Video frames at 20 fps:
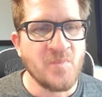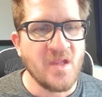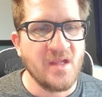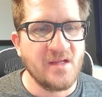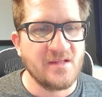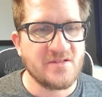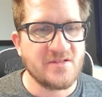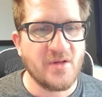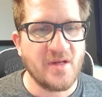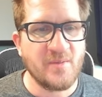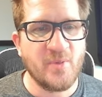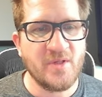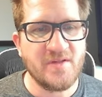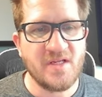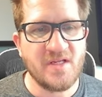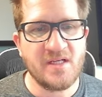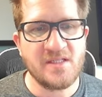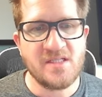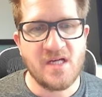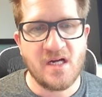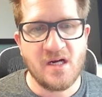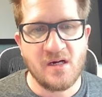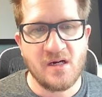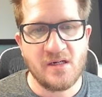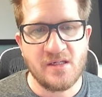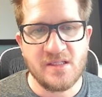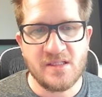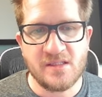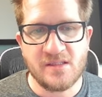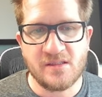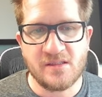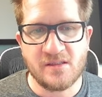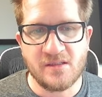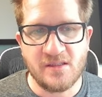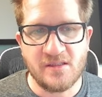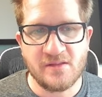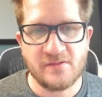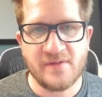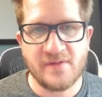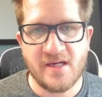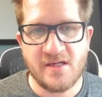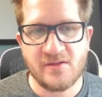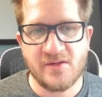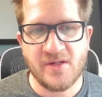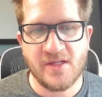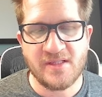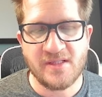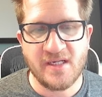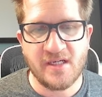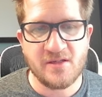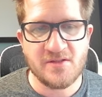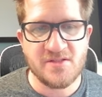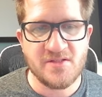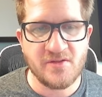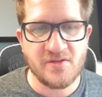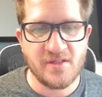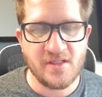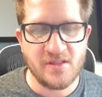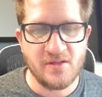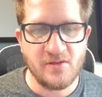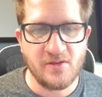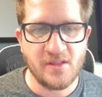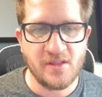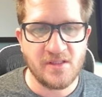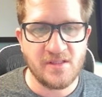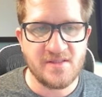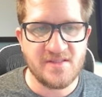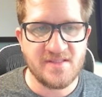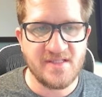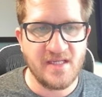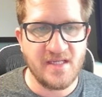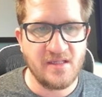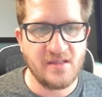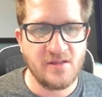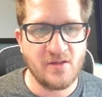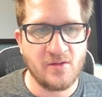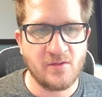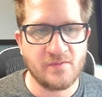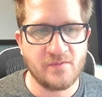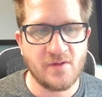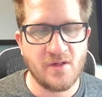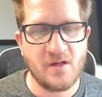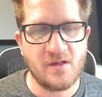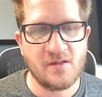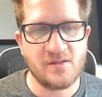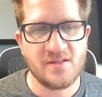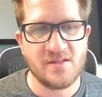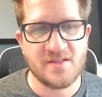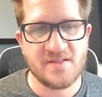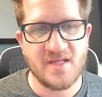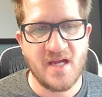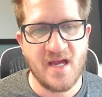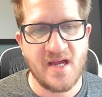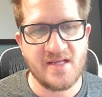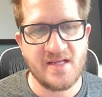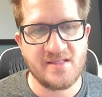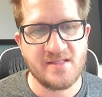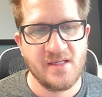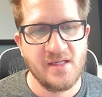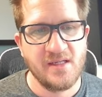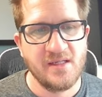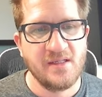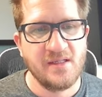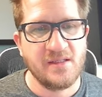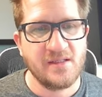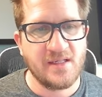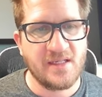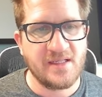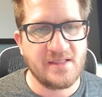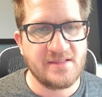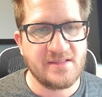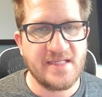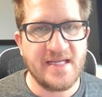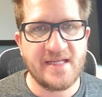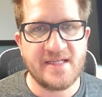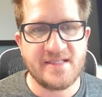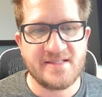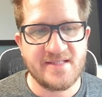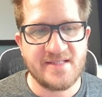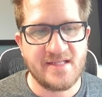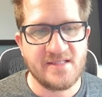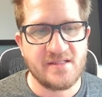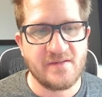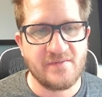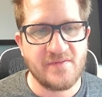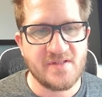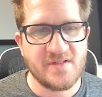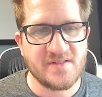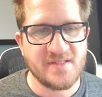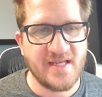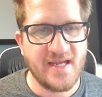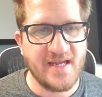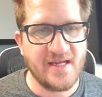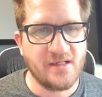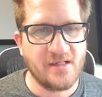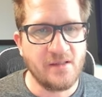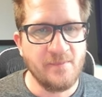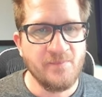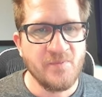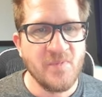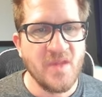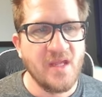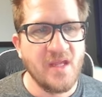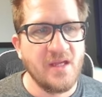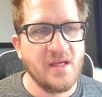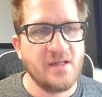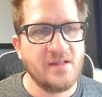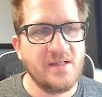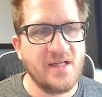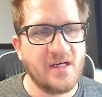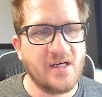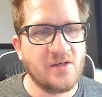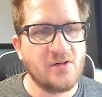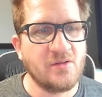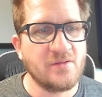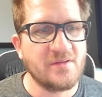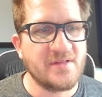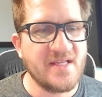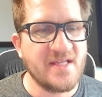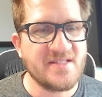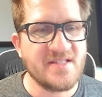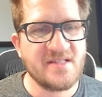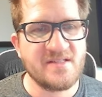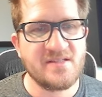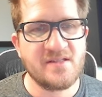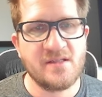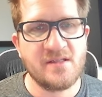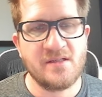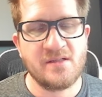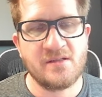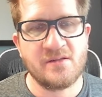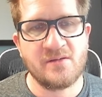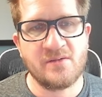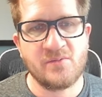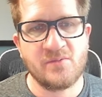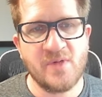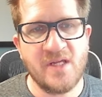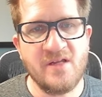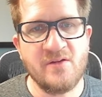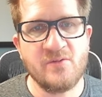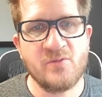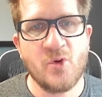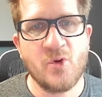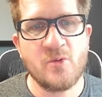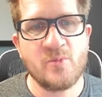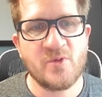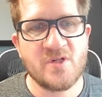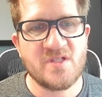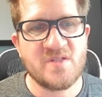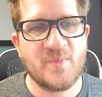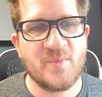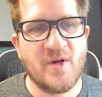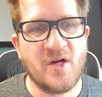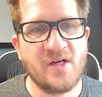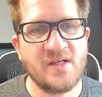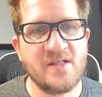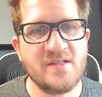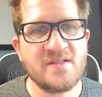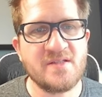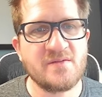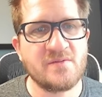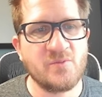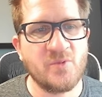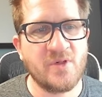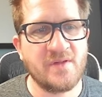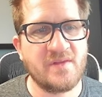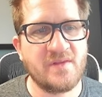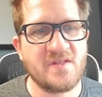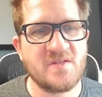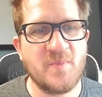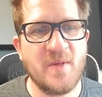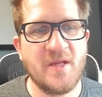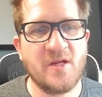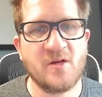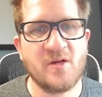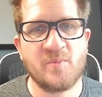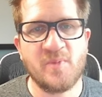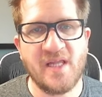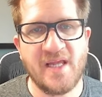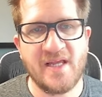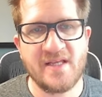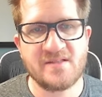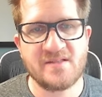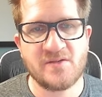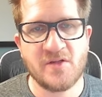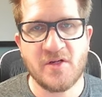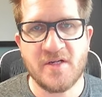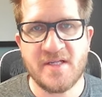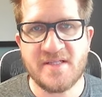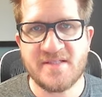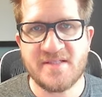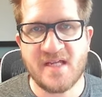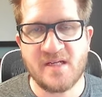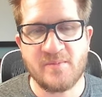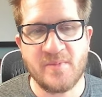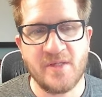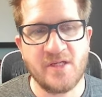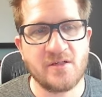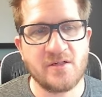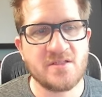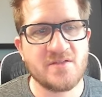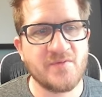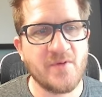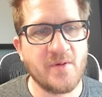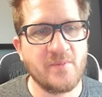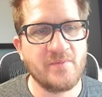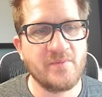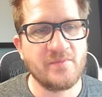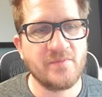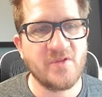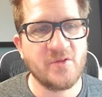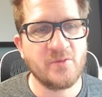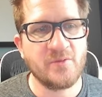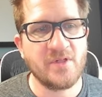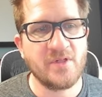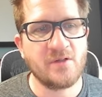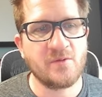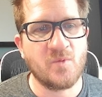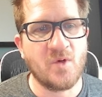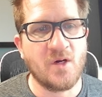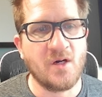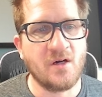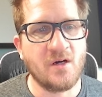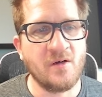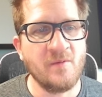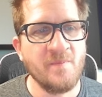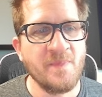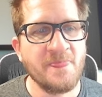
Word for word: So I put the guitar in the rendering there so that you could see the overall size to get a sense of the scale. Now, this is the in-room response with the speaker placed 30 centimeters from the rear wall.